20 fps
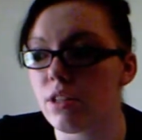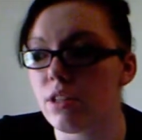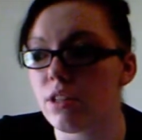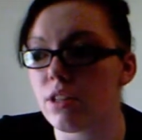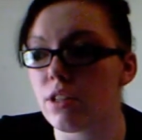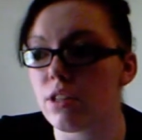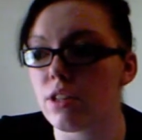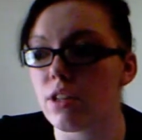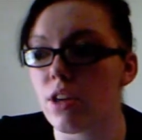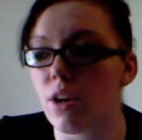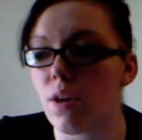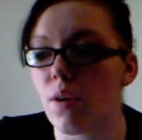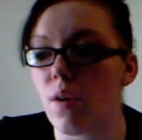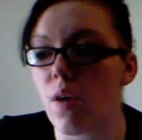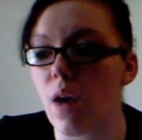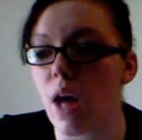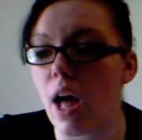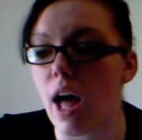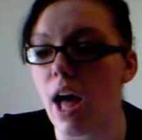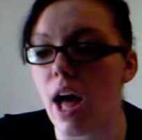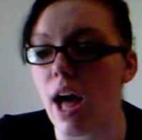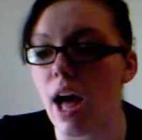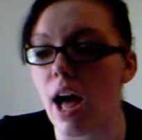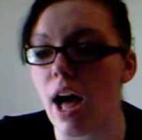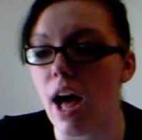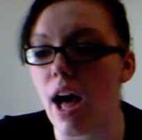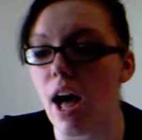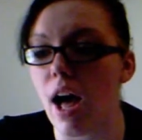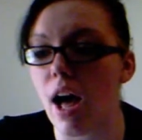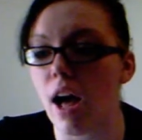So
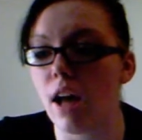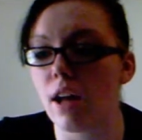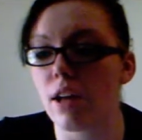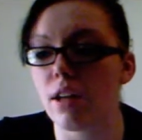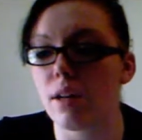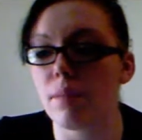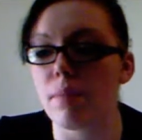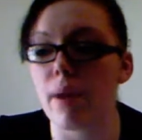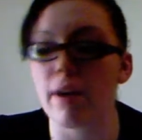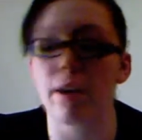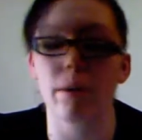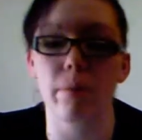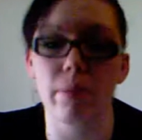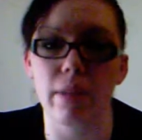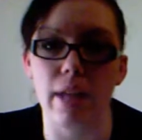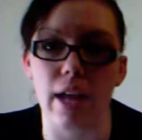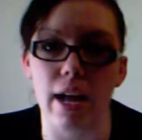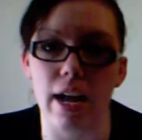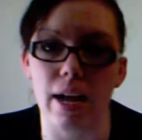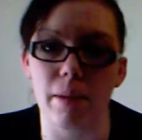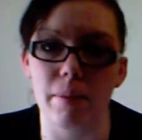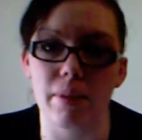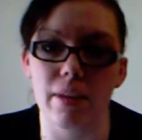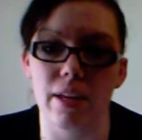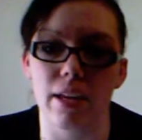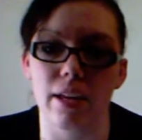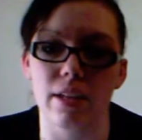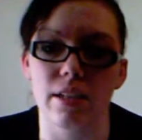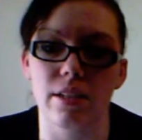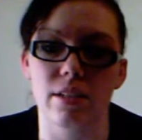my reply,
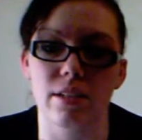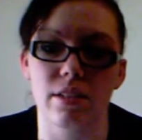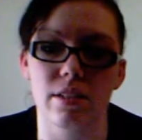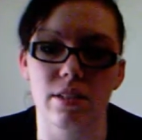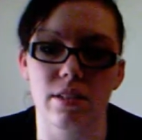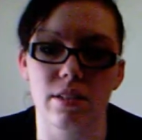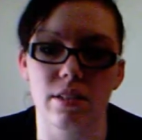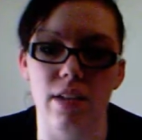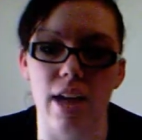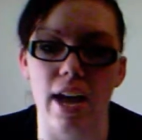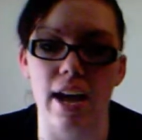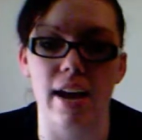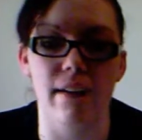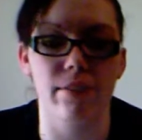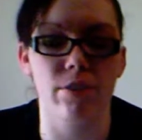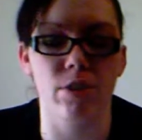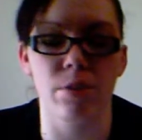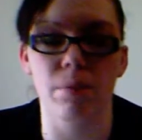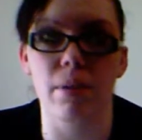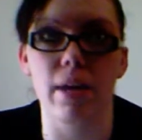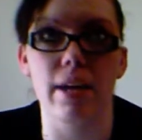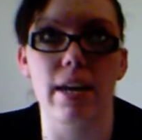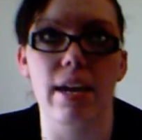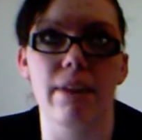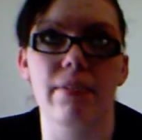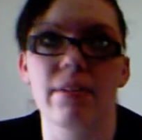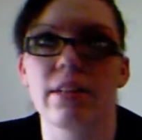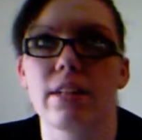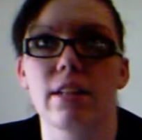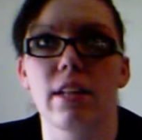because I have to reply to
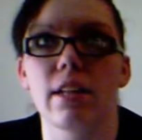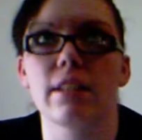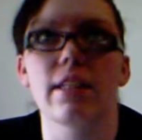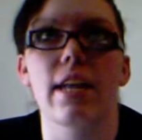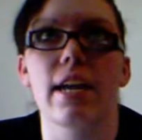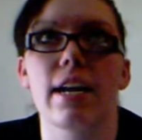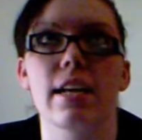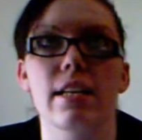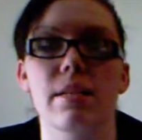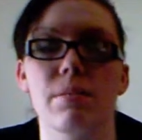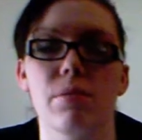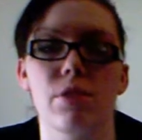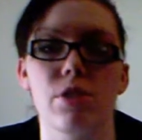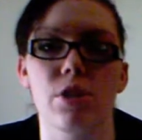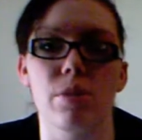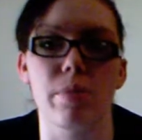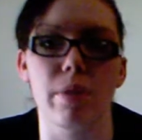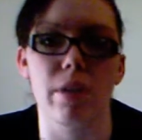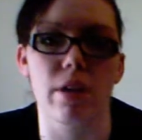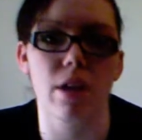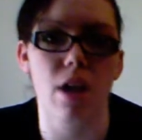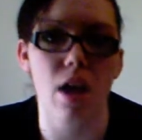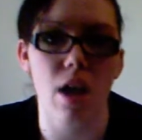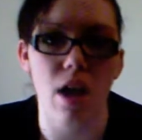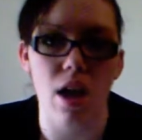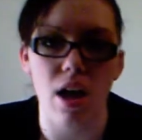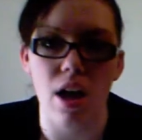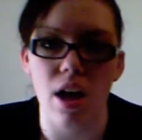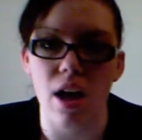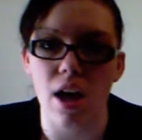everything like that because I'm stupid,
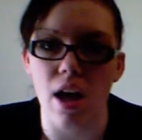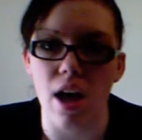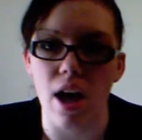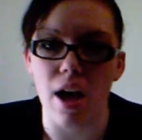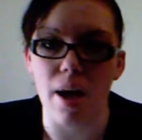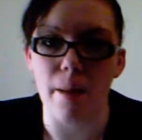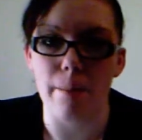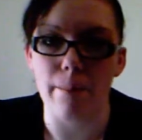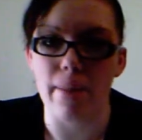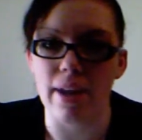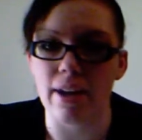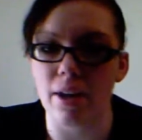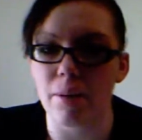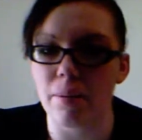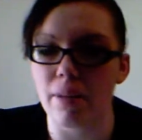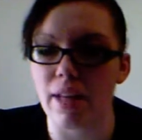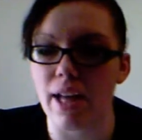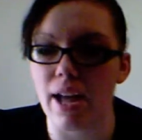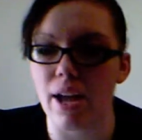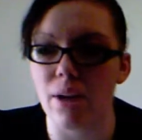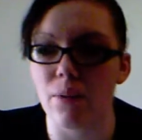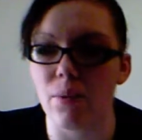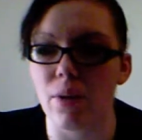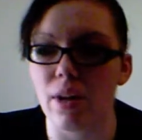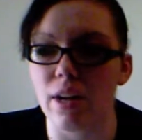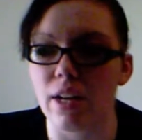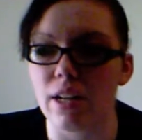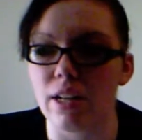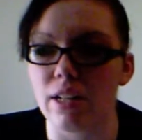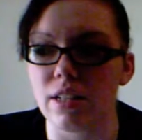my reply
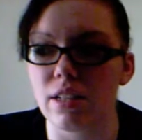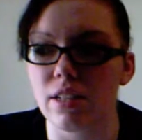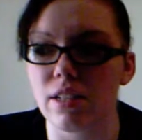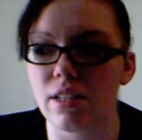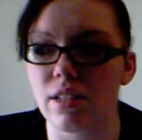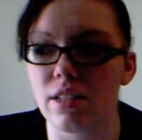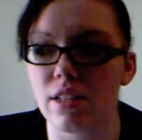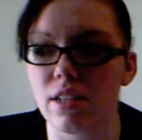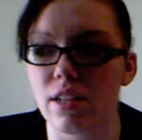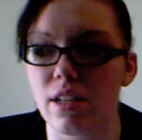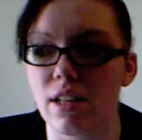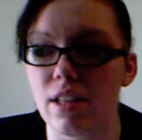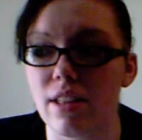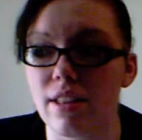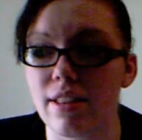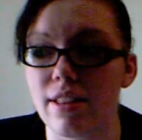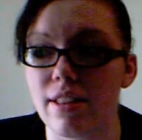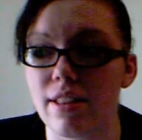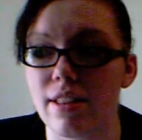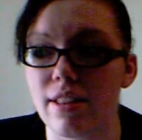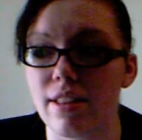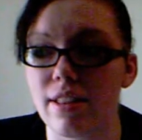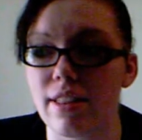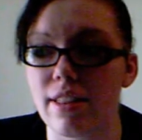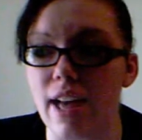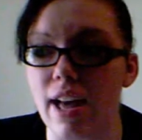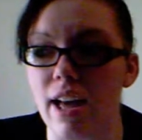was that